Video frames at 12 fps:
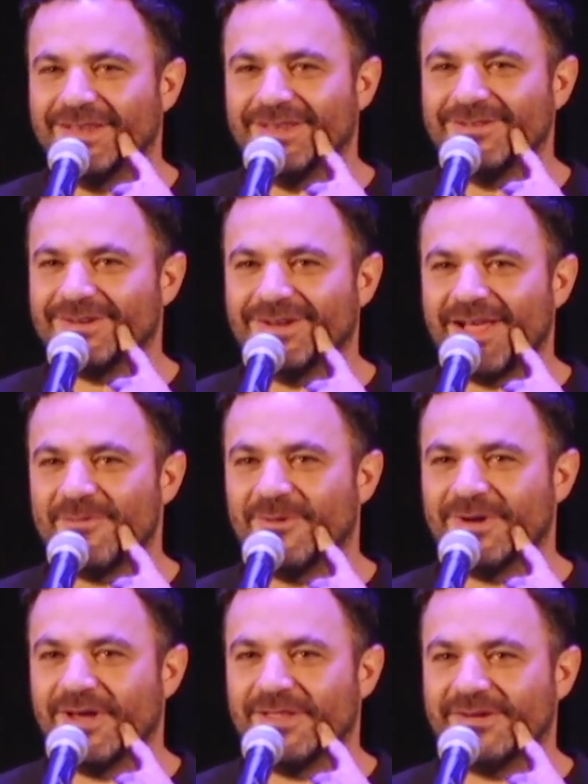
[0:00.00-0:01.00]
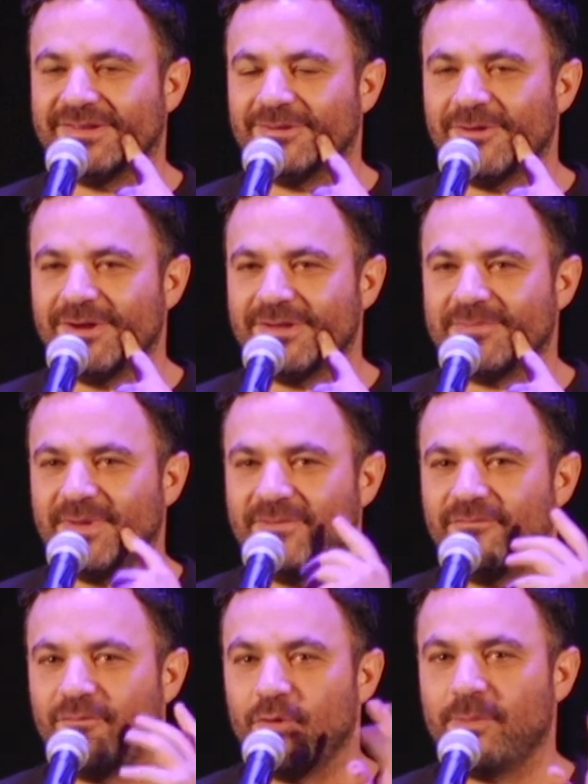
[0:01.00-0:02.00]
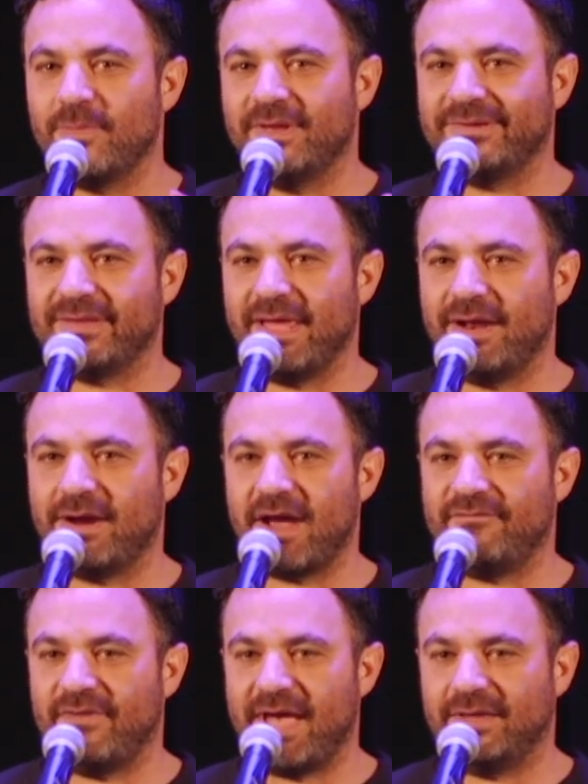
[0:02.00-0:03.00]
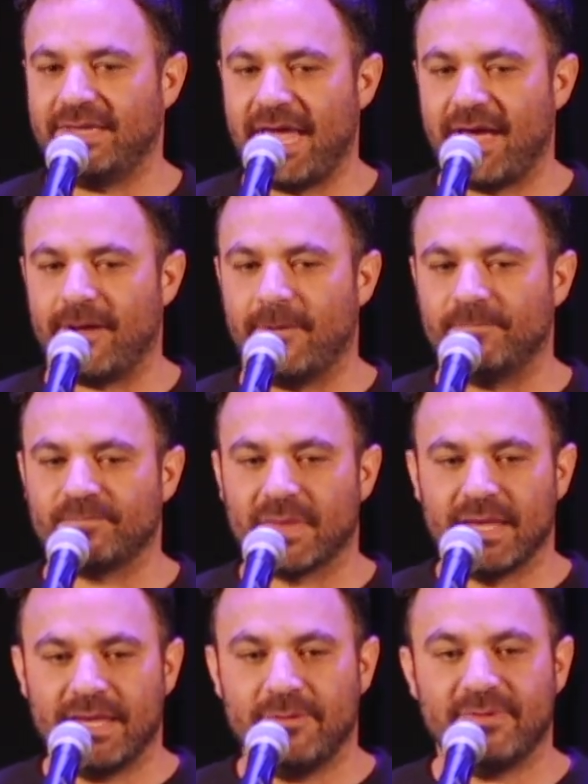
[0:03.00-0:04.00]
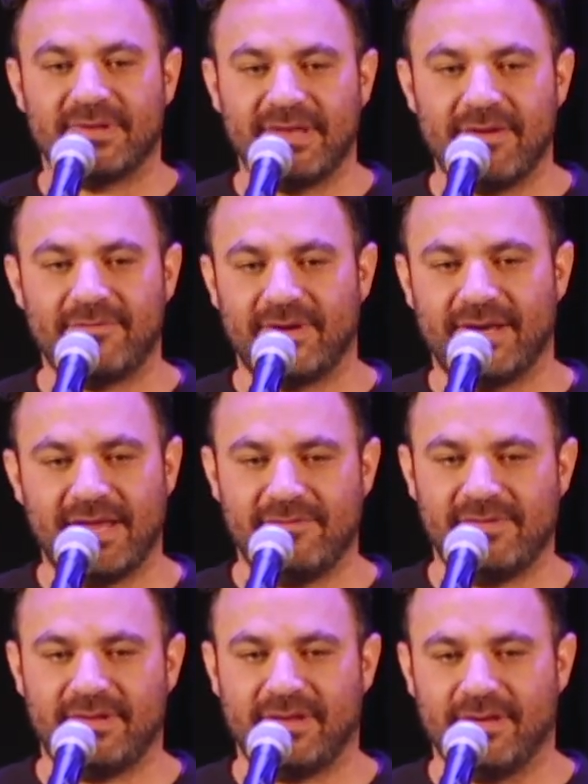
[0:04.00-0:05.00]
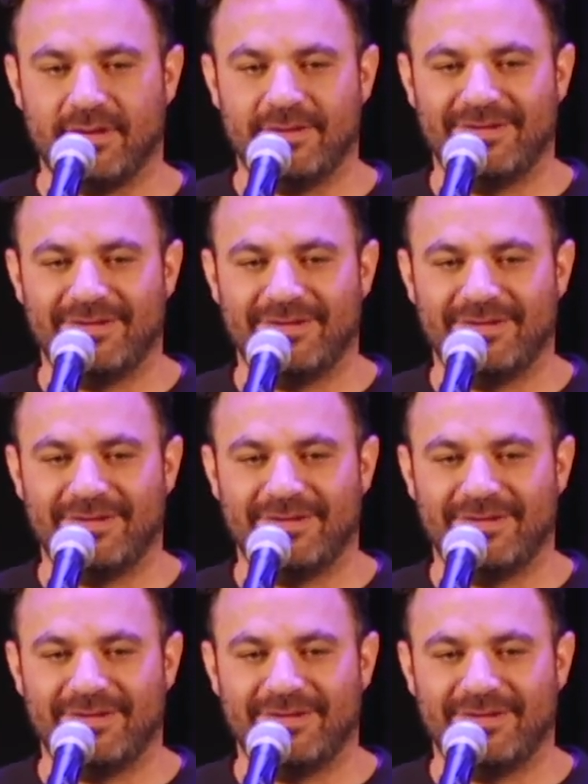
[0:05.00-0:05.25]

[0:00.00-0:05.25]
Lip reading: Those are a lot more other stories, but 4 months later, I found out he was never a Navy SEAL.